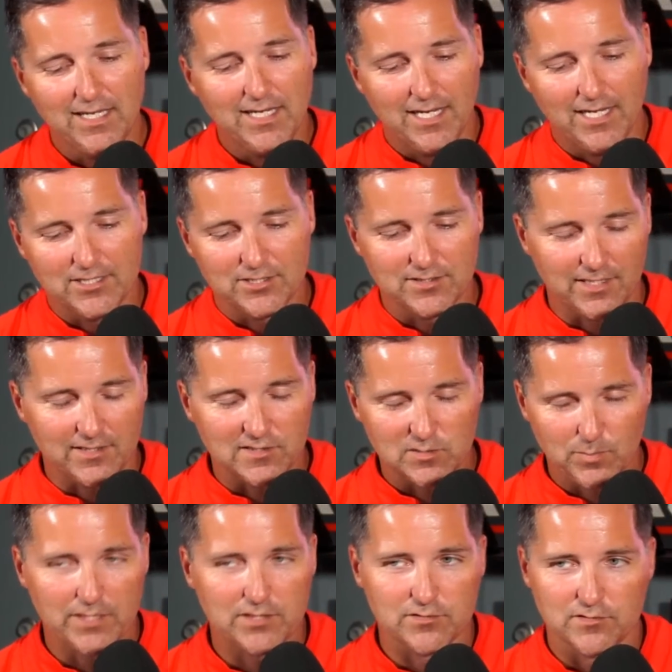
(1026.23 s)
It's just a
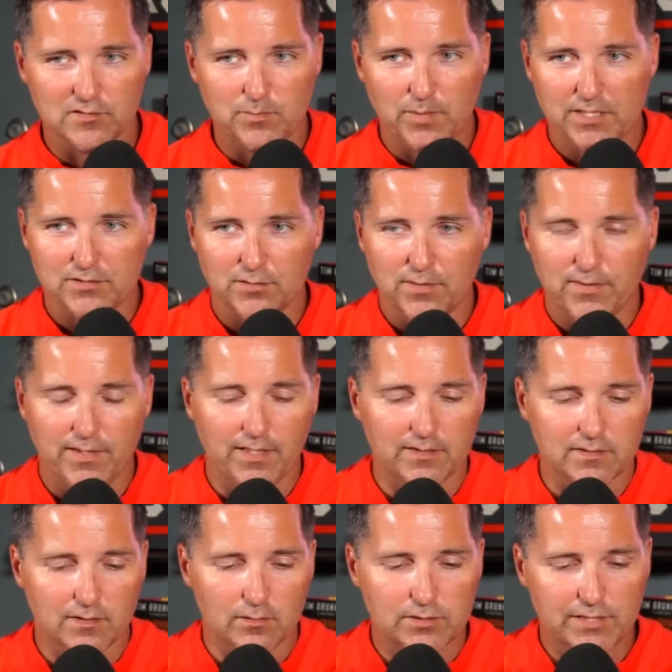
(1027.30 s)
special, special thing.
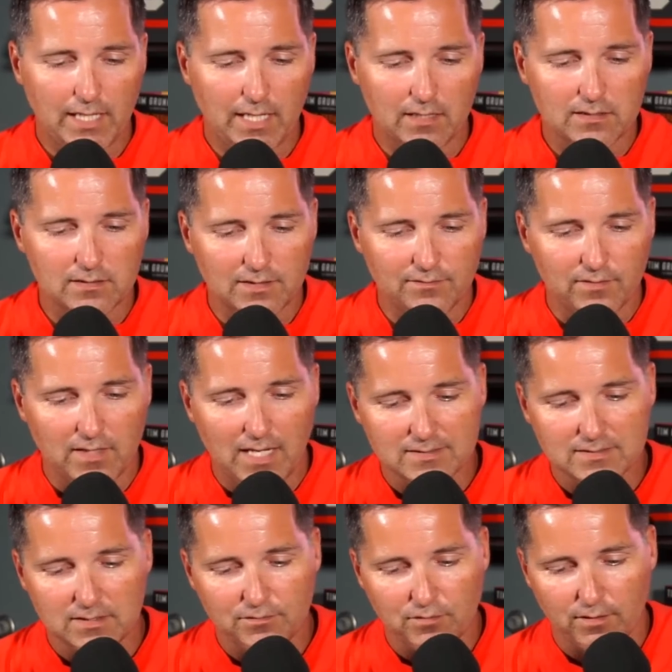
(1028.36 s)
So shout out Kahlef
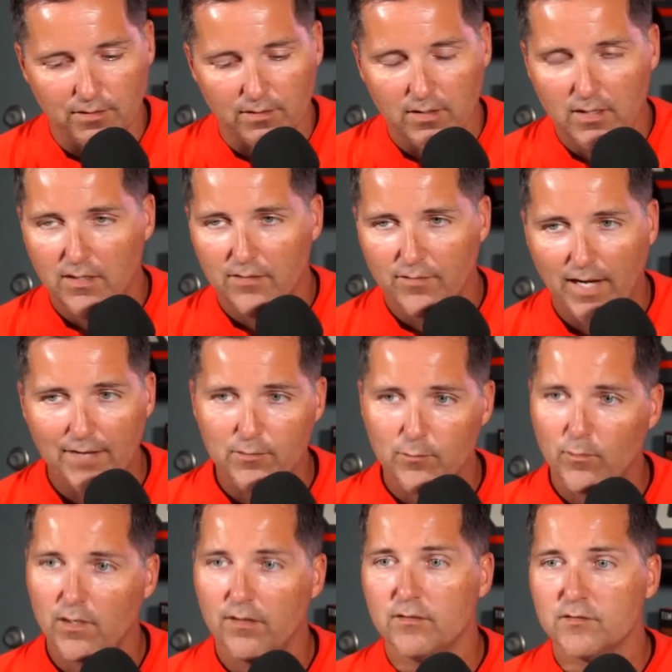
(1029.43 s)
Hailassie for, for having
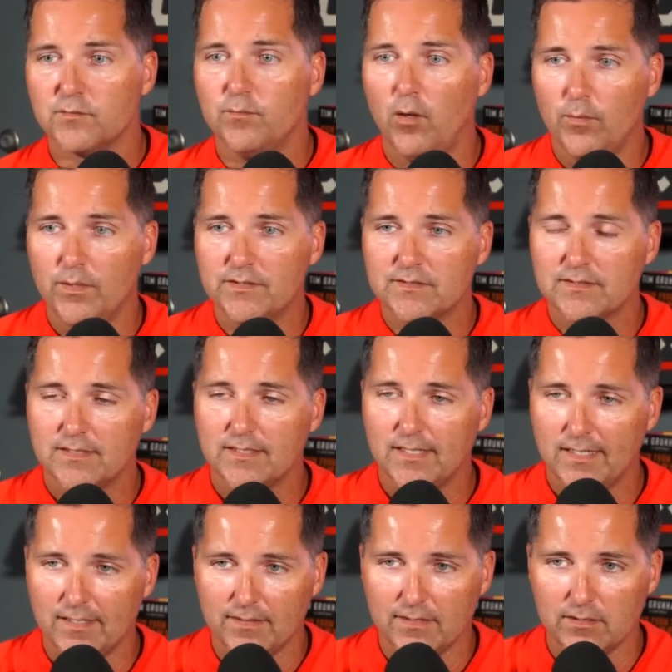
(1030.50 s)
one of those moments
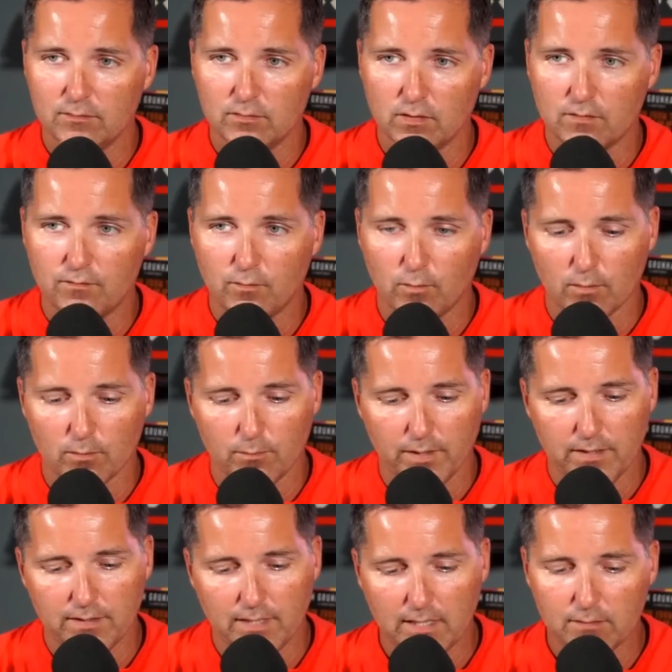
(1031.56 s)
uh, that you look for
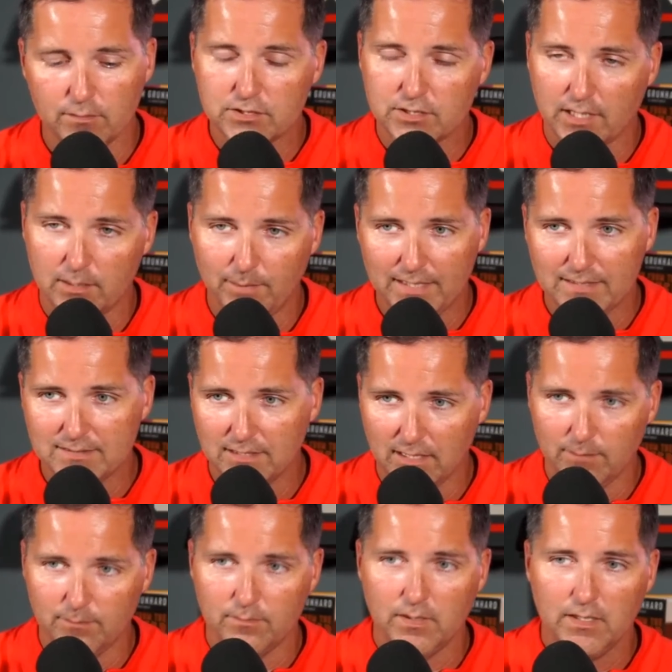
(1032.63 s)
when not only trying to make a
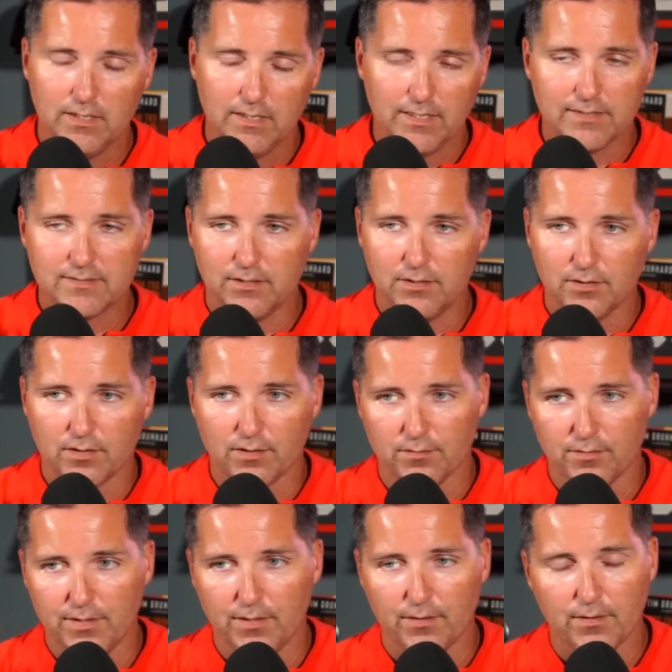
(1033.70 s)
team, extend your
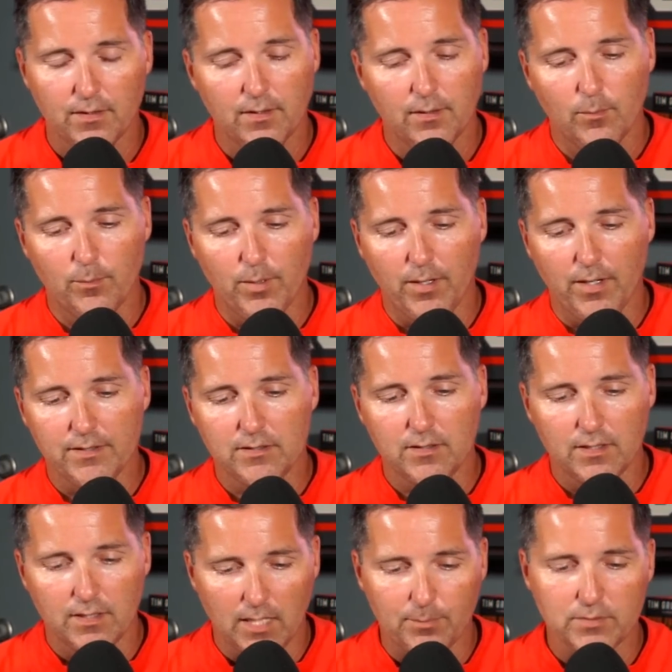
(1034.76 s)
career, but you get
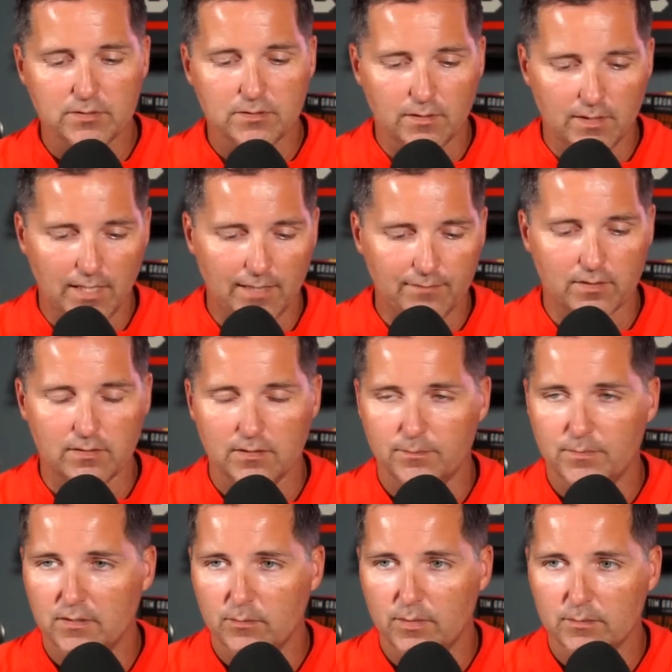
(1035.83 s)
an opportunity to have a clip
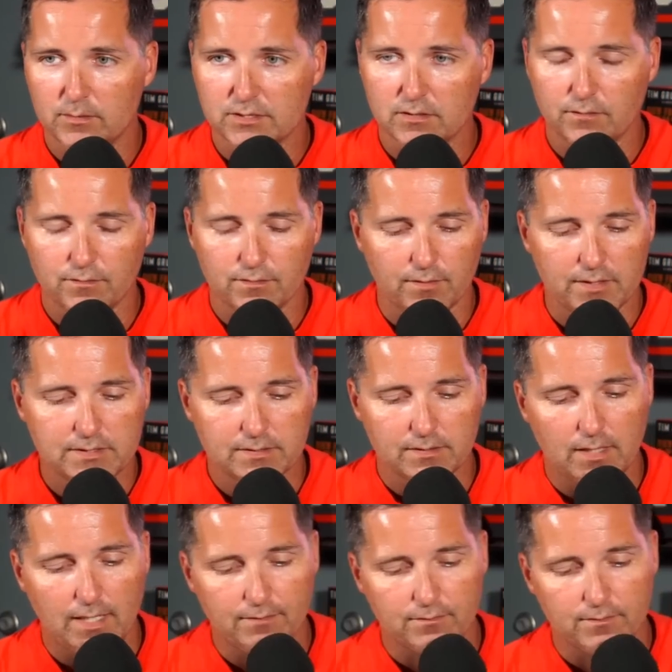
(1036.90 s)
that you'll be able to show up for the rest of your
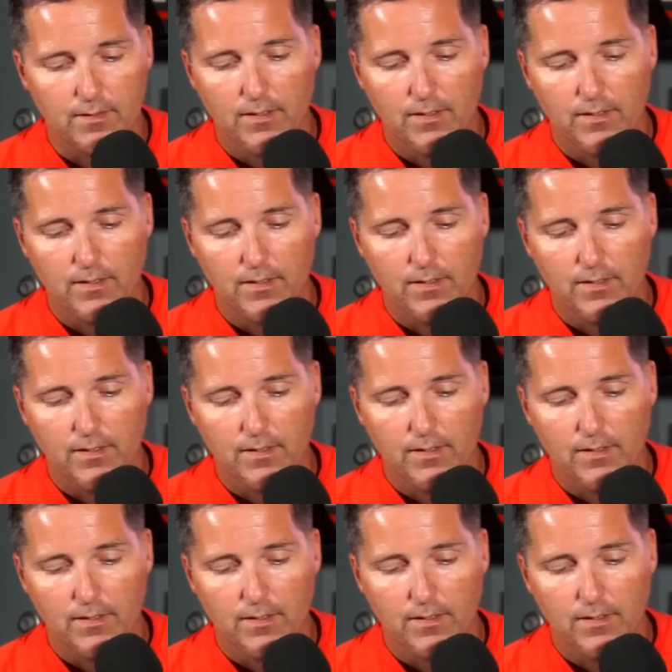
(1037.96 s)
life.